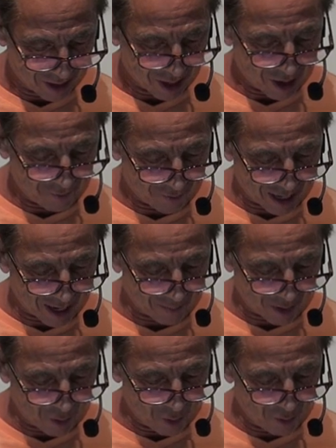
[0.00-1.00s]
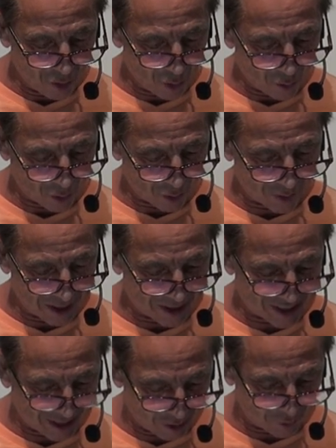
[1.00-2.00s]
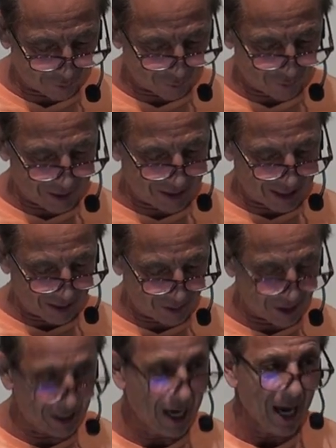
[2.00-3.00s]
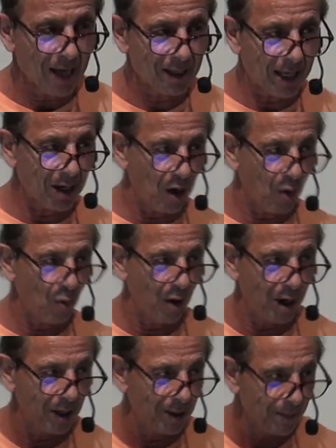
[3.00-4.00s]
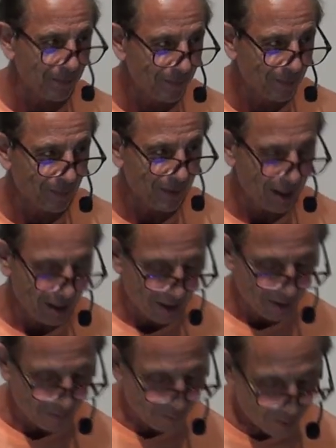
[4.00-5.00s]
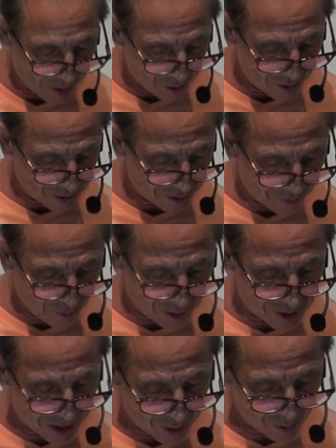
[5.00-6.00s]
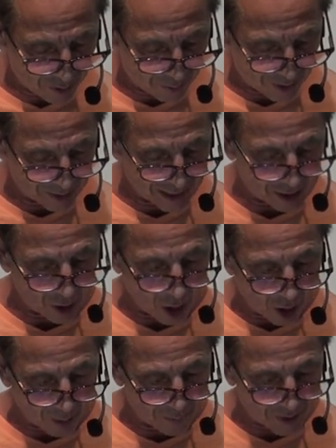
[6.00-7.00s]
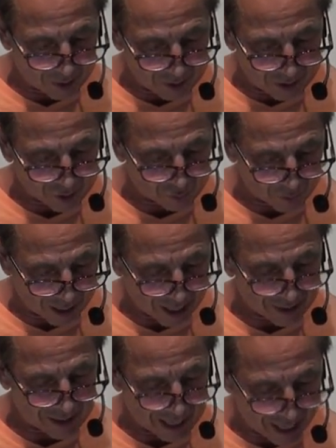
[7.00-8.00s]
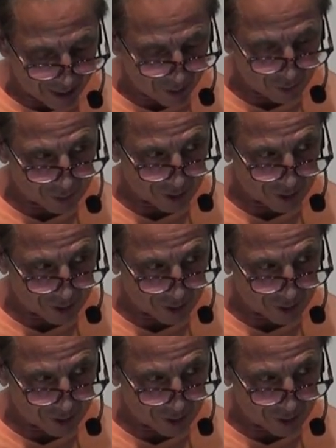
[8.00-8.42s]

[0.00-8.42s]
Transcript: of God by whom you were resealed for redemption. And let all what? Bitterness. Everyone say it with me. Let all bitterness, wrath, anger,